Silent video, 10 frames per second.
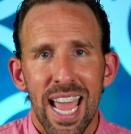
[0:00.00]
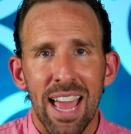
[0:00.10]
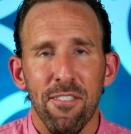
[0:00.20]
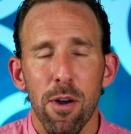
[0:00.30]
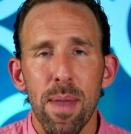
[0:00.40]

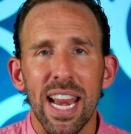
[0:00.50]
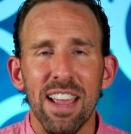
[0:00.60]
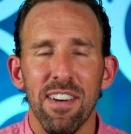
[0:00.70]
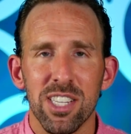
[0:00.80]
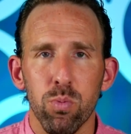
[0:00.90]
And for
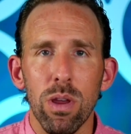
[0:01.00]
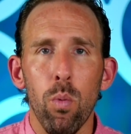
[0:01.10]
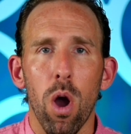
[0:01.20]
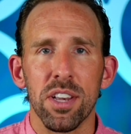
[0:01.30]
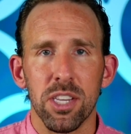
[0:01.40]
many of us, we
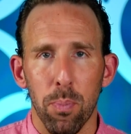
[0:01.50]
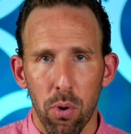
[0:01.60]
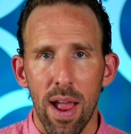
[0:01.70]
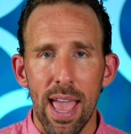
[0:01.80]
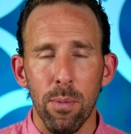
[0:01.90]
want to
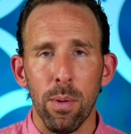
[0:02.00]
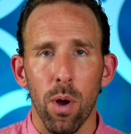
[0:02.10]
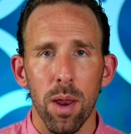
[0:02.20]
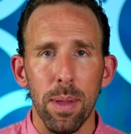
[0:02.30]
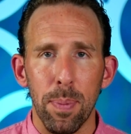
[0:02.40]
pray. We
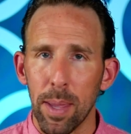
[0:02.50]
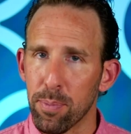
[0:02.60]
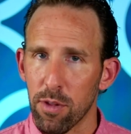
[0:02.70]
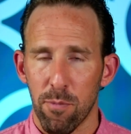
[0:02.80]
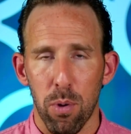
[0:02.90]
want to be
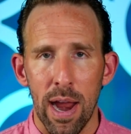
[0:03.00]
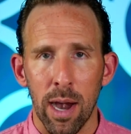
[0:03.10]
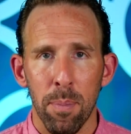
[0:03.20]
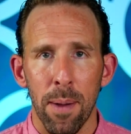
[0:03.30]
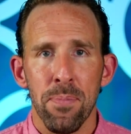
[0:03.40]
people of
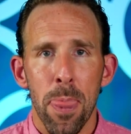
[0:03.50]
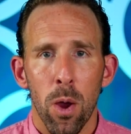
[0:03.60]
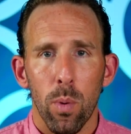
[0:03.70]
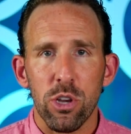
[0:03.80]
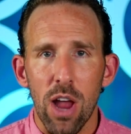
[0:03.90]
prayer, but
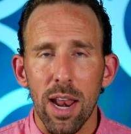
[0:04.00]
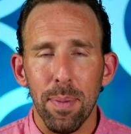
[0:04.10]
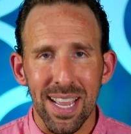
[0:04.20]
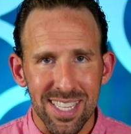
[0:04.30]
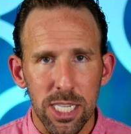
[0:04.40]
we try to
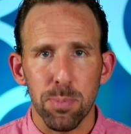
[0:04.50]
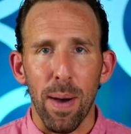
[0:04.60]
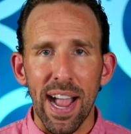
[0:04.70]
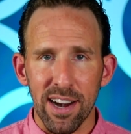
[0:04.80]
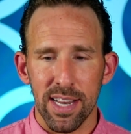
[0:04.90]
be
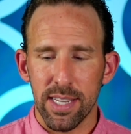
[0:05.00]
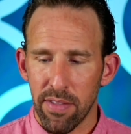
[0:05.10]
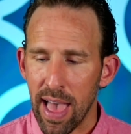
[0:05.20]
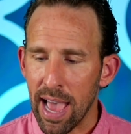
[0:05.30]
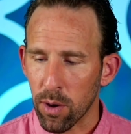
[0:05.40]
inspired
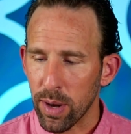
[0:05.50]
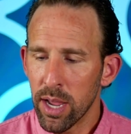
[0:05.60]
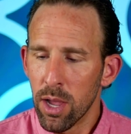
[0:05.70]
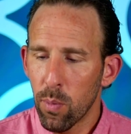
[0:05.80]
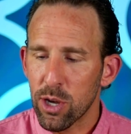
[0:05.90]
into that or we,
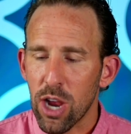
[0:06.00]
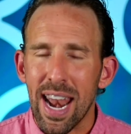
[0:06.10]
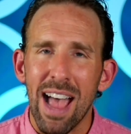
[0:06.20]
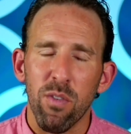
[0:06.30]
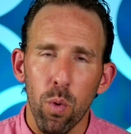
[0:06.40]
we
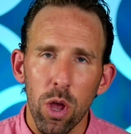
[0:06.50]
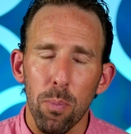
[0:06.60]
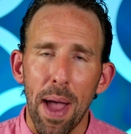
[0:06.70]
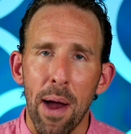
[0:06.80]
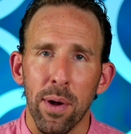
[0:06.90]
try to have
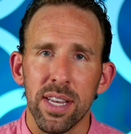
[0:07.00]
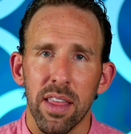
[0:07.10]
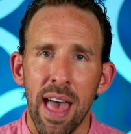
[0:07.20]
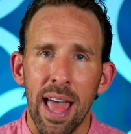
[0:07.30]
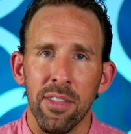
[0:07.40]
willpower
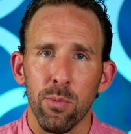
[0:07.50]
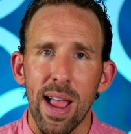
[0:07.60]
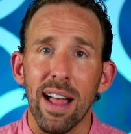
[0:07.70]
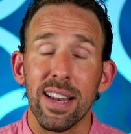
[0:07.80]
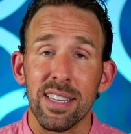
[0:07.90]
into that. And the
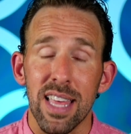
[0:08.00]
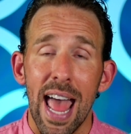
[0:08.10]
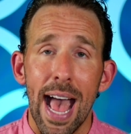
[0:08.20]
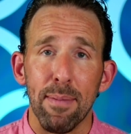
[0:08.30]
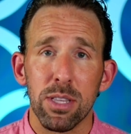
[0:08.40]
reality is that
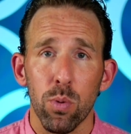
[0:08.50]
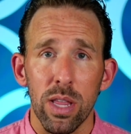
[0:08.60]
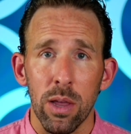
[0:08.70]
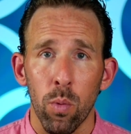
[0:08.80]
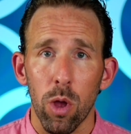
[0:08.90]
habits
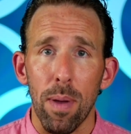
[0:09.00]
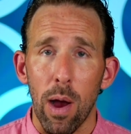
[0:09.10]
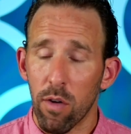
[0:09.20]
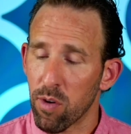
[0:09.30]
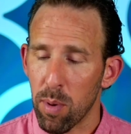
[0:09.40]
will eat
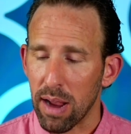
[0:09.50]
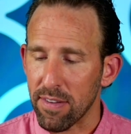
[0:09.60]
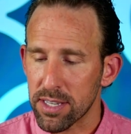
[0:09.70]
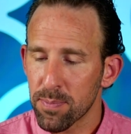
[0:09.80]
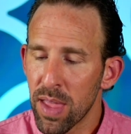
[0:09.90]
willpower for
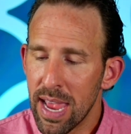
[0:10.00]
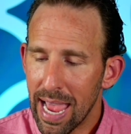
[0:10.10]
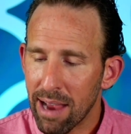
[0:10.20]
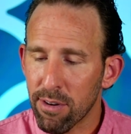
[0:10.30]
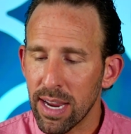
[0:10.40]
breakfast
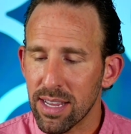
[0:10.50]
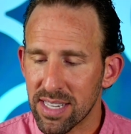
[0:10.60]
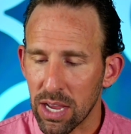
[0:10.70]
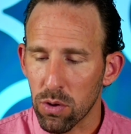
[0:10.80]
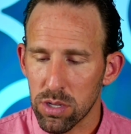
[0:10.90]
every
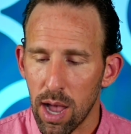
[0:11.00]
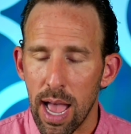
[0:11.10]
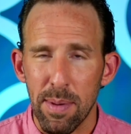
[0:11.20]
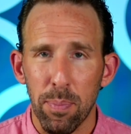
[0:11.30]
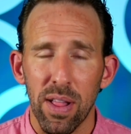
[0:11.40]
single time. And